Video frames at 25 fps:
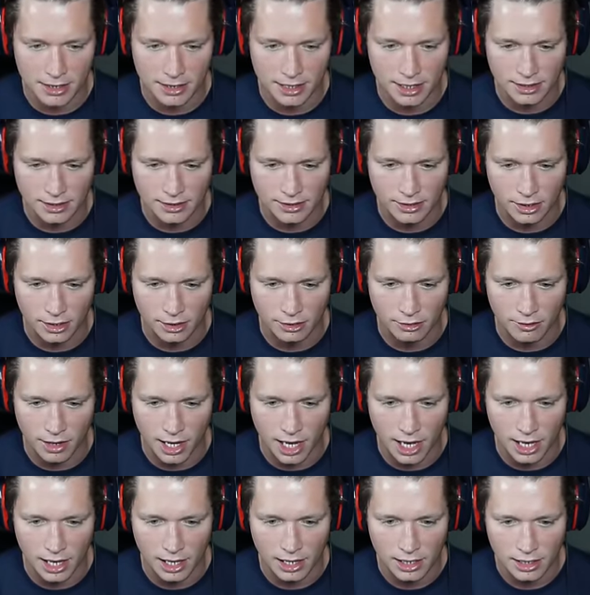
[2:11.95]
That's our,
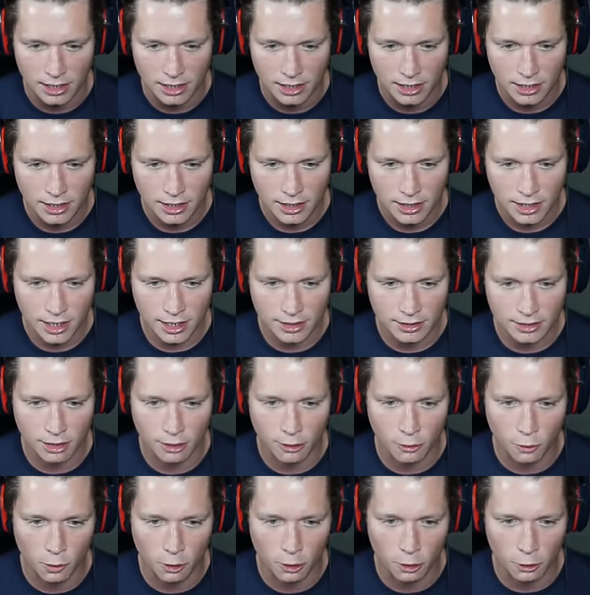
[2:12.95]
uh, that's our
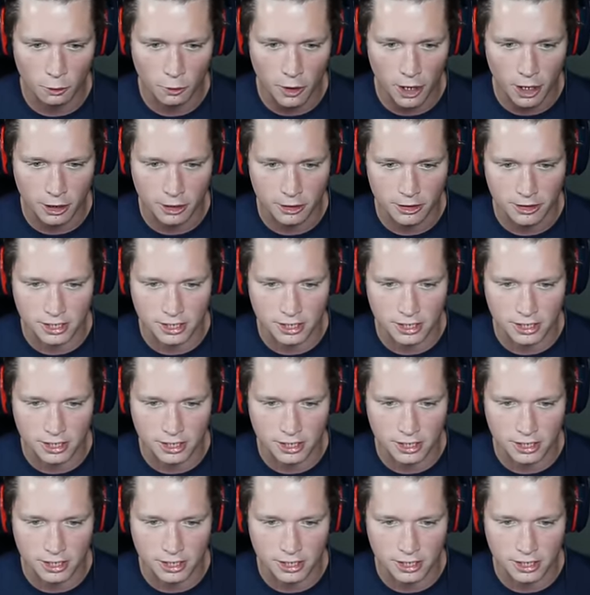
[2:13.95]
world record